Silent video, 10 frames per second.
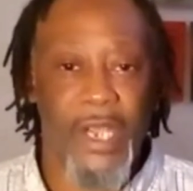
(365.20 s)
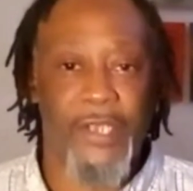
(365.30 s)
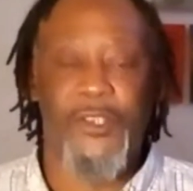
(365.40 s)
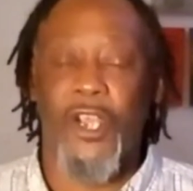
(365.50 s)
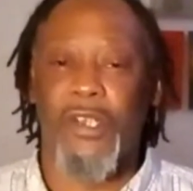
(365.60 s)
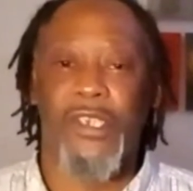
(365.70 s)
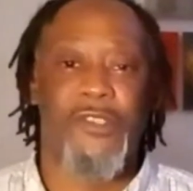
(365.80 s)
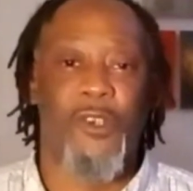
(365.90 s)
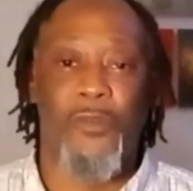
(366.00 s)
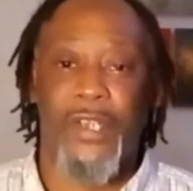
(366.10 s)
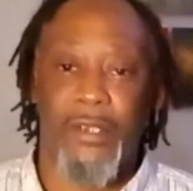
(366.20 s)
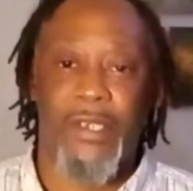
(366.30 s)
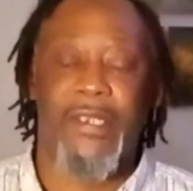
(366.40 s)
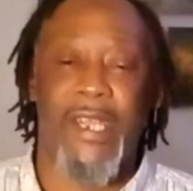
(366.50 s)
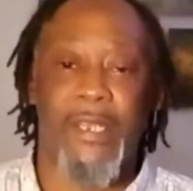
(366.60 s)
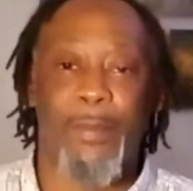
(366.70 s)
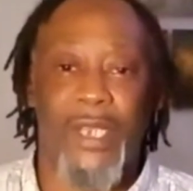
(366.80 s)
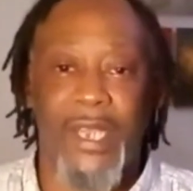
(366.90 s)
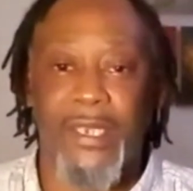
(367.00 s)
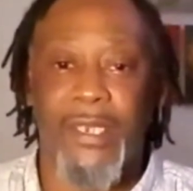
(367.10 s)
journalist over there on the Daily
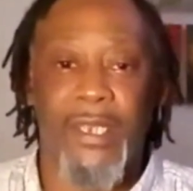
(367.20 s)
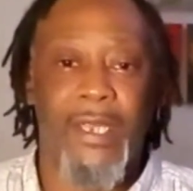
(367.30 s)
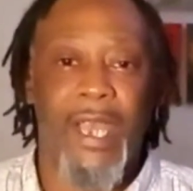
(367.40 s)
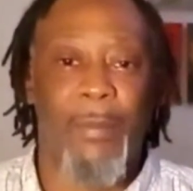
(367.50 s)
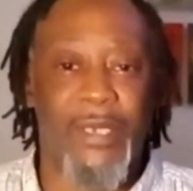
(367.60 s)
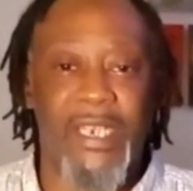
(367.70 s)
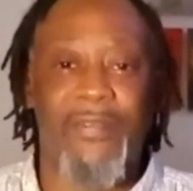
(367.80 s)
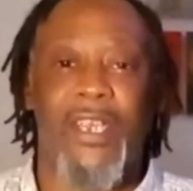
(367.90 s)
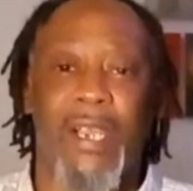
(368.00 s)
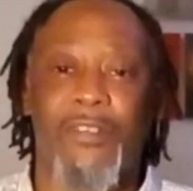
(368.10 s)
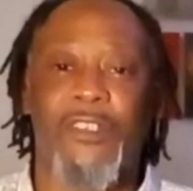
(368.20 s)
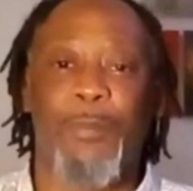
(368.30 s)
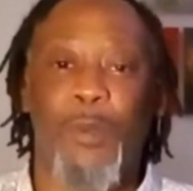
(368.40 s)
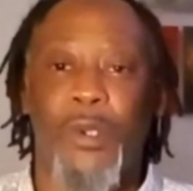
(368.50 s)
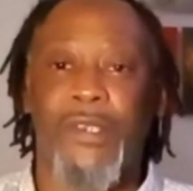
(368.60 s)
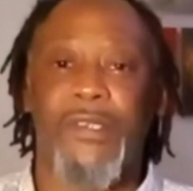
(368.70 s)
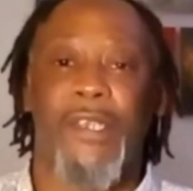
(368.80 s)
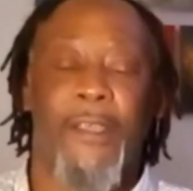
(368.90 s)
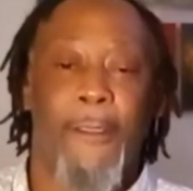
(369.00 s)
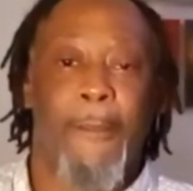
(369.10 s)
Planet. I believe he covers sports.
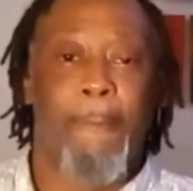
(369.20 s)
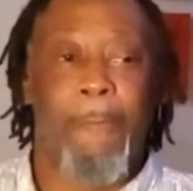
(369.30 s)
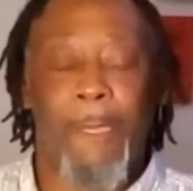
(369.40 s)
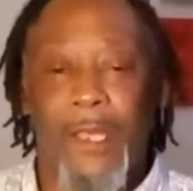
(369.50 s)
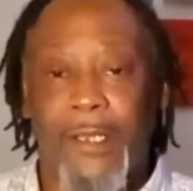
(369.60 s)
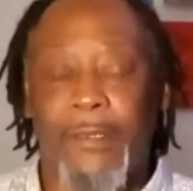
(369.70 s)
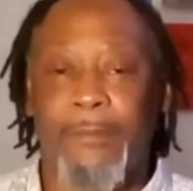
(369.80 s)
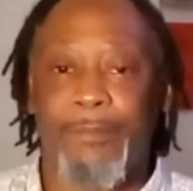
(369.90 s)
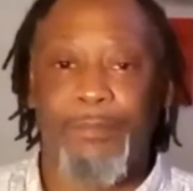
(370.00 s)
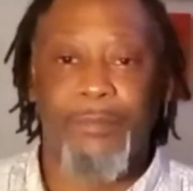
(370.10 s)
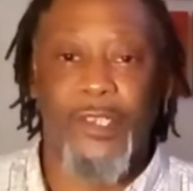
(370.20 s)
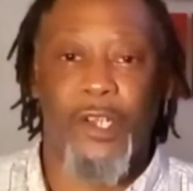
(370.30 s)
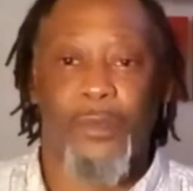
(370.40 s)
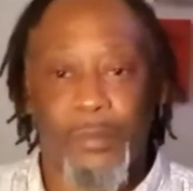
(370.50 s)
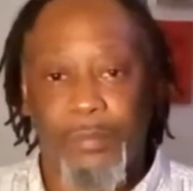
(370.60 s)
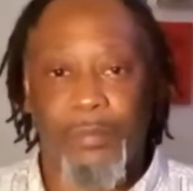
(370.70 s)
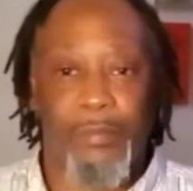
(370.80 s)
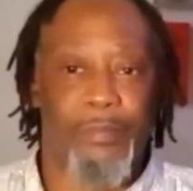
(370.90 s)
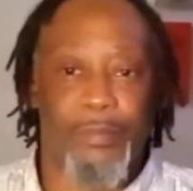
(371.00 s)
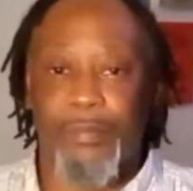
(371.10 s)
Um, you know,
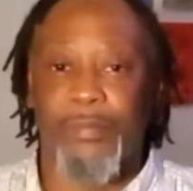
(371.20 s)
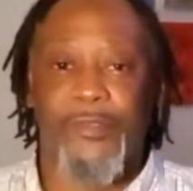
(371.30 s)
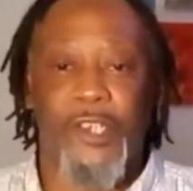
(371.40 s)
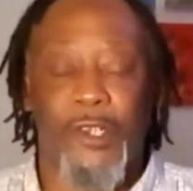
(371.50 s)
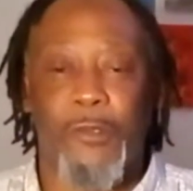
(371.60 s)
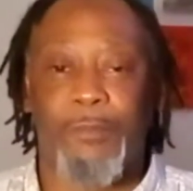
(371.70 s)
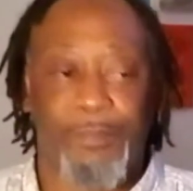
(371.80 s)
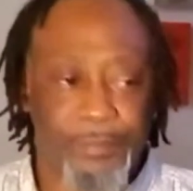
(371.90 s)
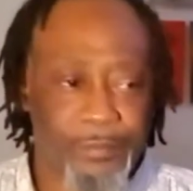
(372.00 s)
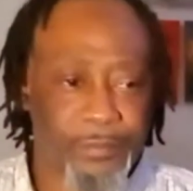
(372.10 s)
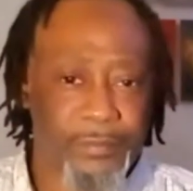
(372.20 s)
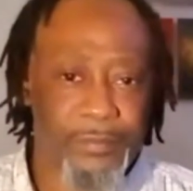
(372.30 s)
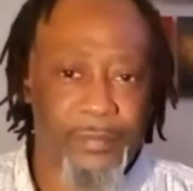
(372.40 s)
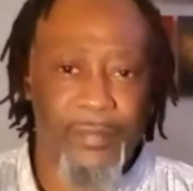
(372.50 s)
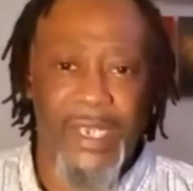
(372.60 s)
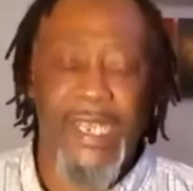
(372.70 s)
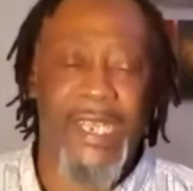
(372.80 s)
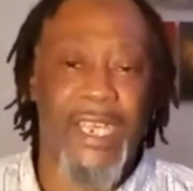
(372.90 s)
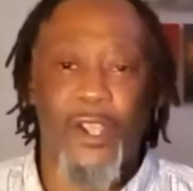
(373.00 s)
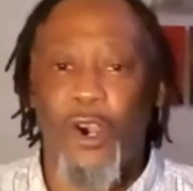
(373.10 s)
so he
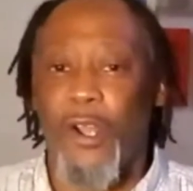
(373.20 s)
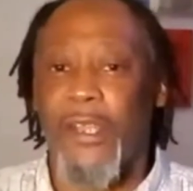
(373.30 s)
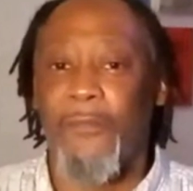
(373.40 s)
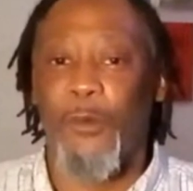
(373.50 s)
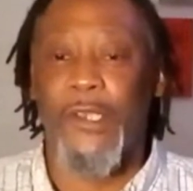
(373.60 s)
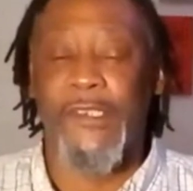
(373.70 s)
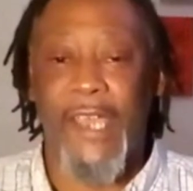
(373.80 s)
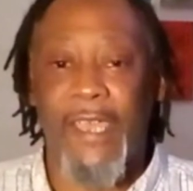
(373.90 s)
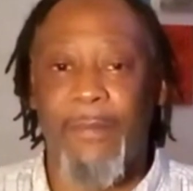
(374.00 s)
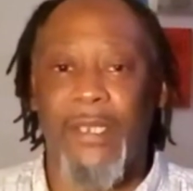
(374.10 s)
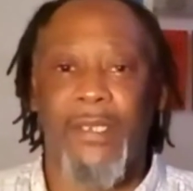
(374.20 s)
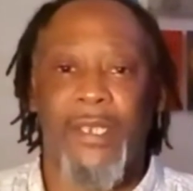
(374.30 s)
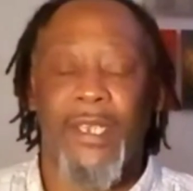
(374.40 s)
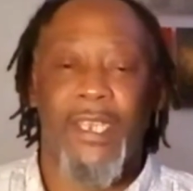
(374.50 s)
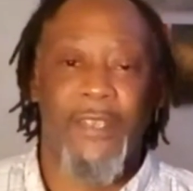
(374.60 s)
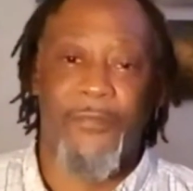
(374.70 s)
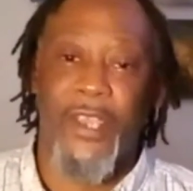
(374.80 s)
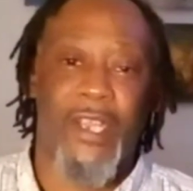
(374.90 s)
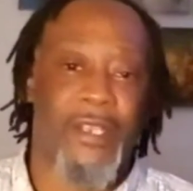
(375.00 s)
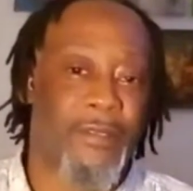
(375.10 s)
get called in for assignment. He
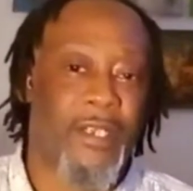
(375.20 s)
figured